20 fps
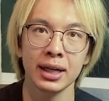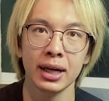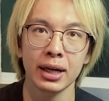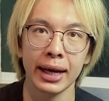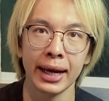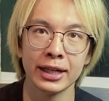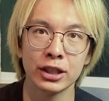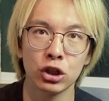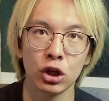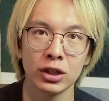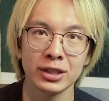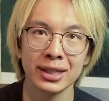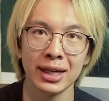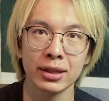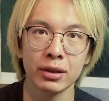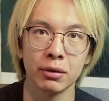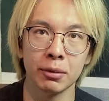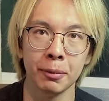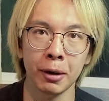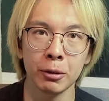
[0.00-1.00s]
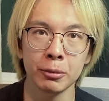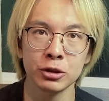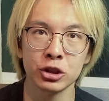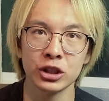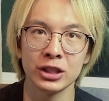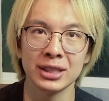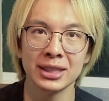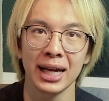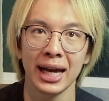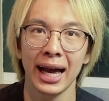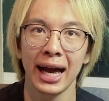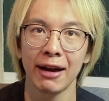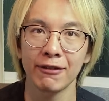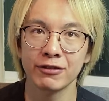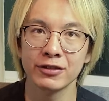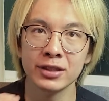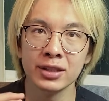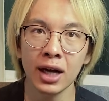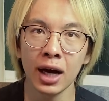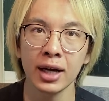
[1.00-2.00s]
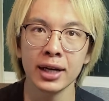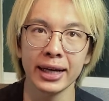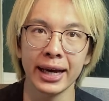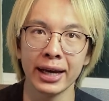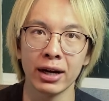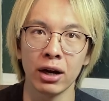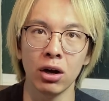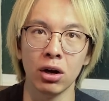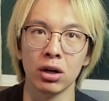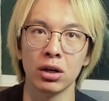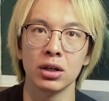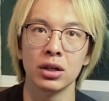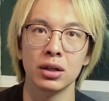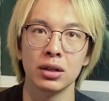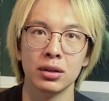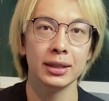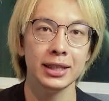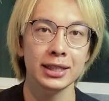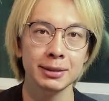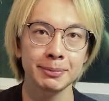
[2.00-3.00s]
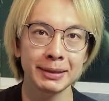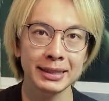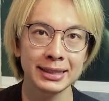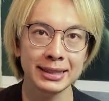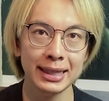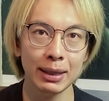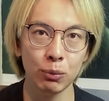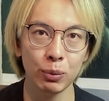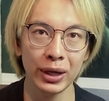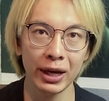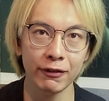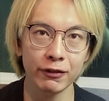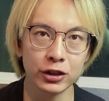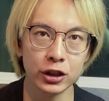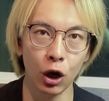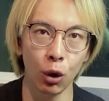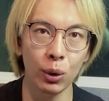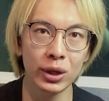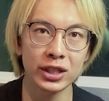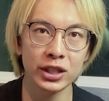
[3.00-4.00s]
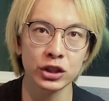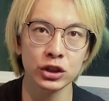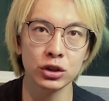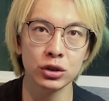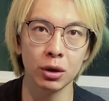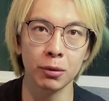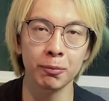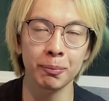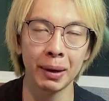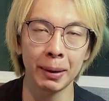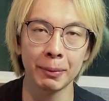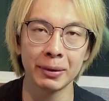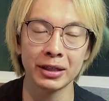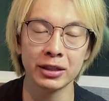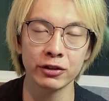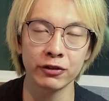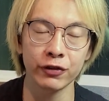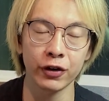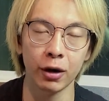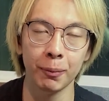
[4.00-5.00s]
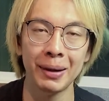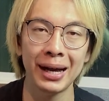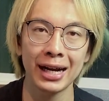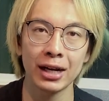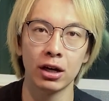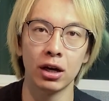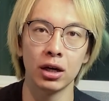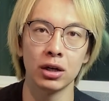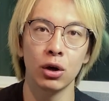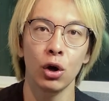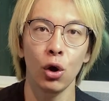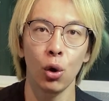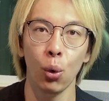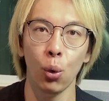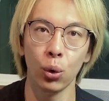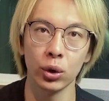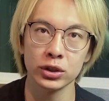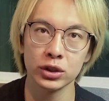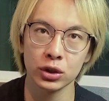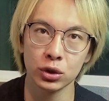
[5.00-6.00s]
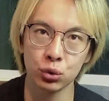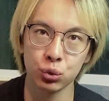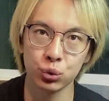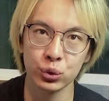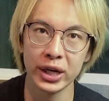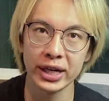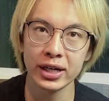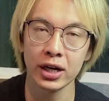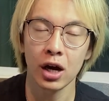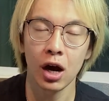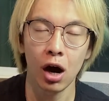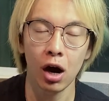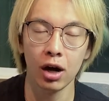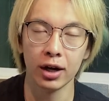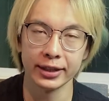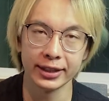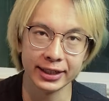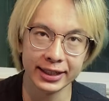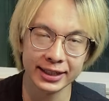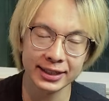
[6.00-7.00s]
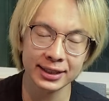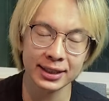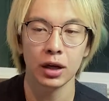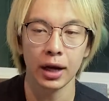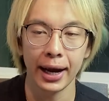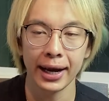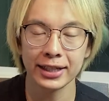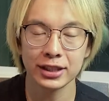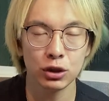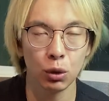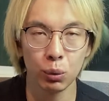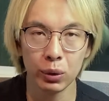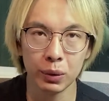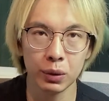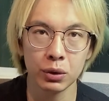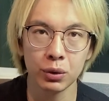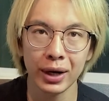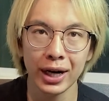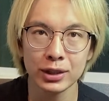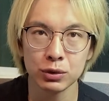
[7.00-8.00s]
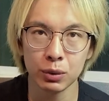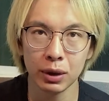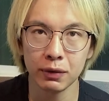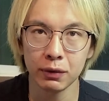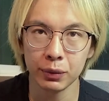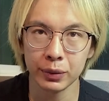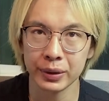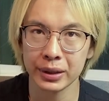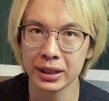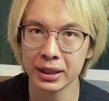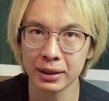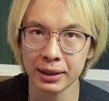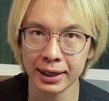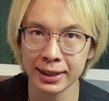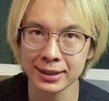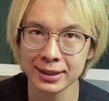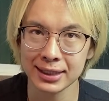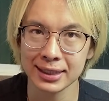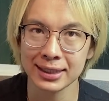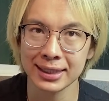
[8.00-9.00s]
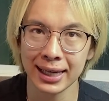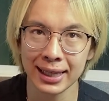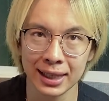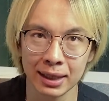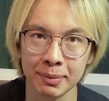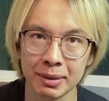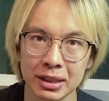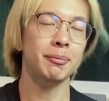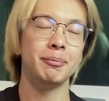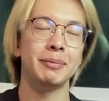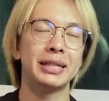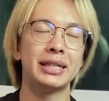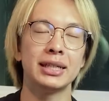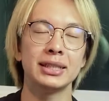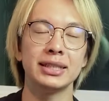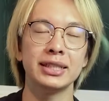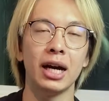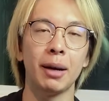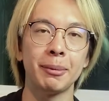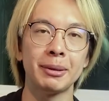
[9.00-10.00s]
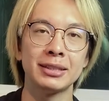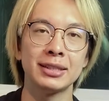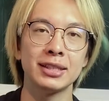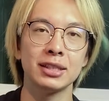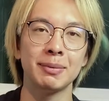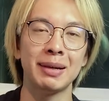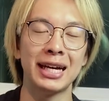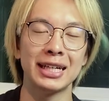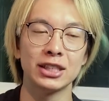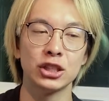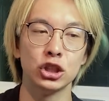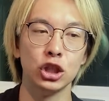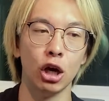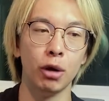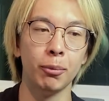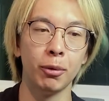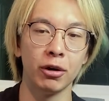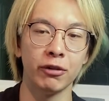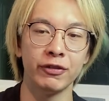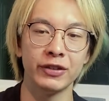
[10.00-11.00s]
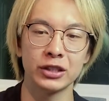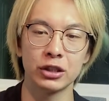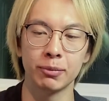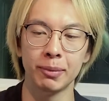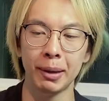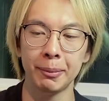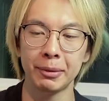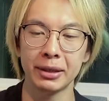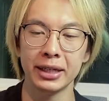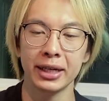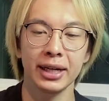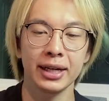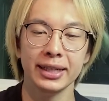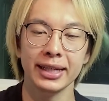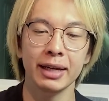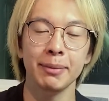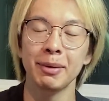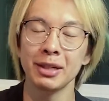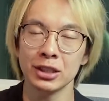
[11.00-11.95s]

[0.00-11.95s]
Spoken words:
and turns out the remote machines have none at all. This means that we have no additional memory to fall back on or to create on the disk, and so we will crash whenever we exceed that limit. Because the operating system has no more physical memory, it must